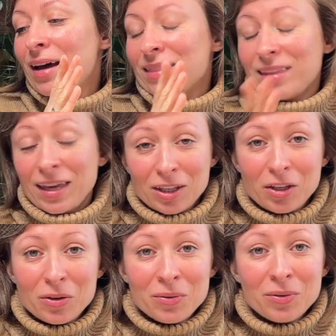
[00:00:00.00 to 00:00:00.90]
thank
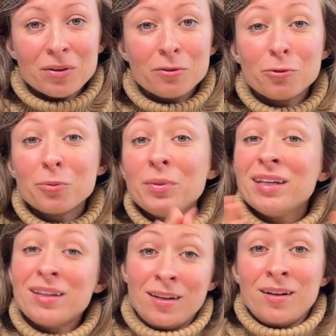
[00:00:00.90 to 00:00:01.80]
you for being
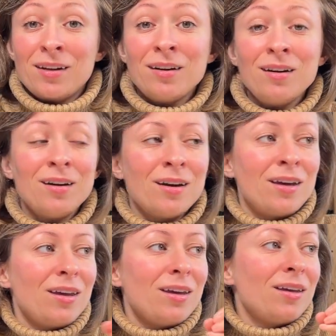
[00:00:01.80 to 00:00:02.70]
here,
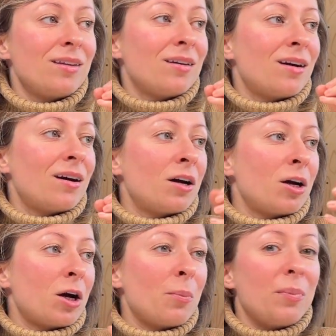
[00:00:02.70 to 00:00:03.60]
either
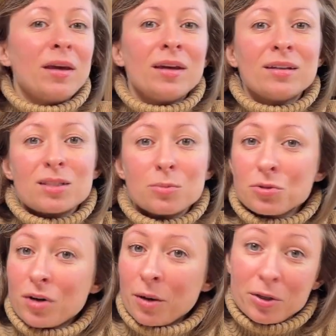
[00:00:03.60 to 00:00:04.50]
being
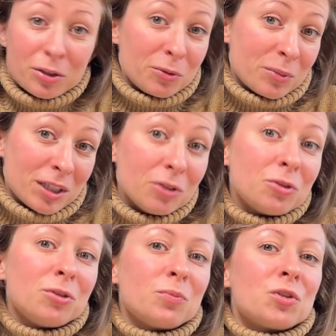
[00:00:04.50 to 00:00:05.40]
subscriber to my
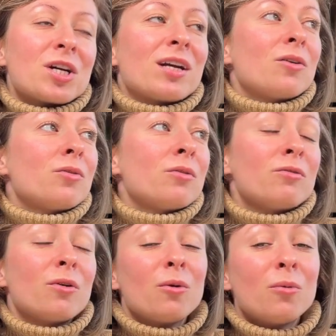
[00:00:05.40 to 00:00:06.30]
YouTube channel,
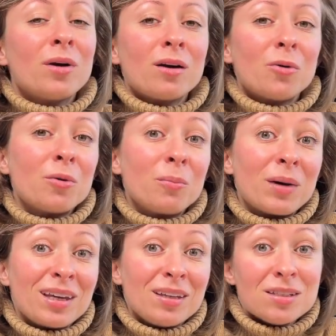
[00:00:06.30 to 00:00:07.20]
follower on my
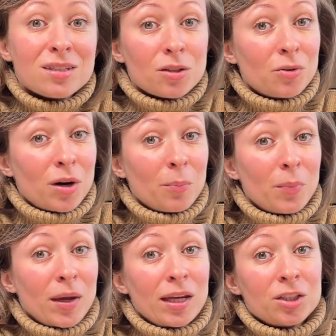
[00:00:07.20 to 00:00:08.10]
Instagram
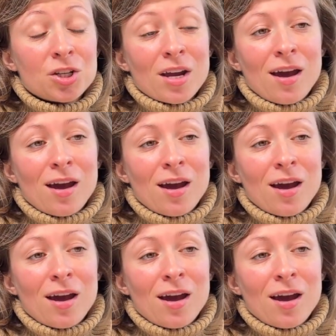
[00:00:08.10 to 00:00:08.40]
page,